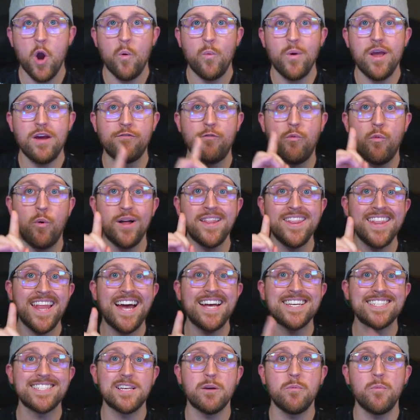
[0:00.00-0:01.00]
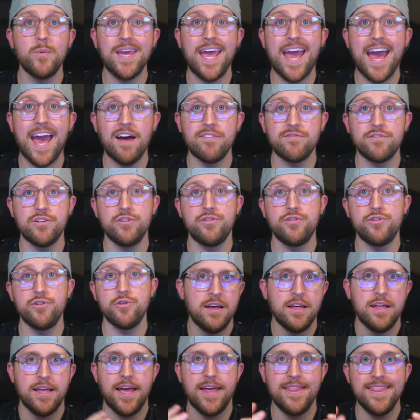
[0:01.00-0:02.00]
We have one last thing we have to
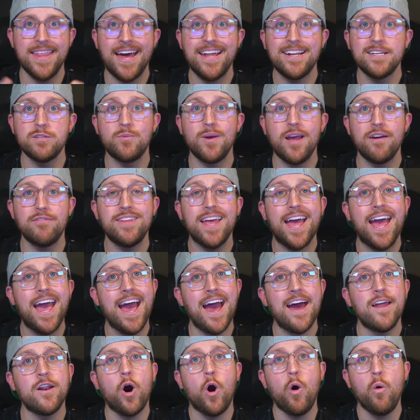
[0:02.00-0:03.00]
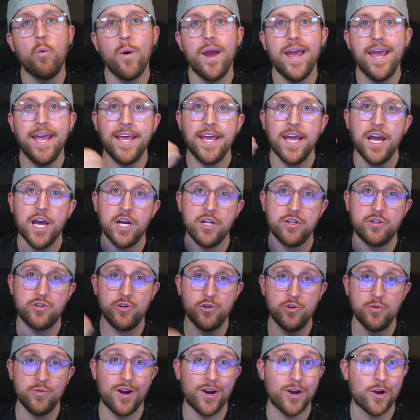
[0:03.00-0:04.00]
do, and that is we have to add a way
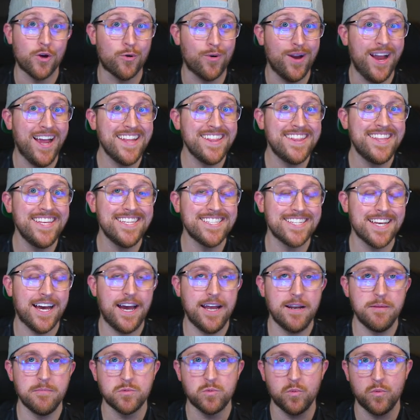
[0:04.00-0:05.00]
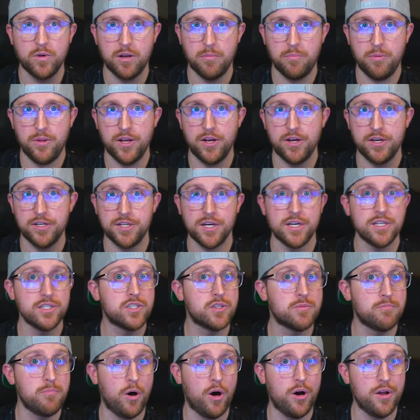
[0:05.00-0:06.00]
to grant these items when a player does
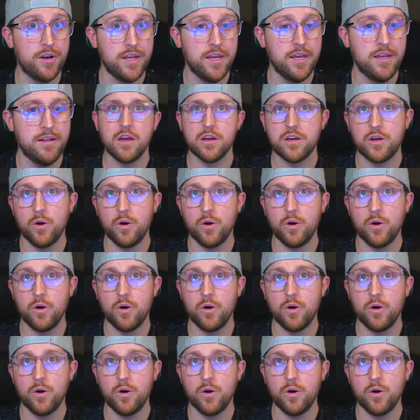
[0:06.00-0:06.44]
spawn in.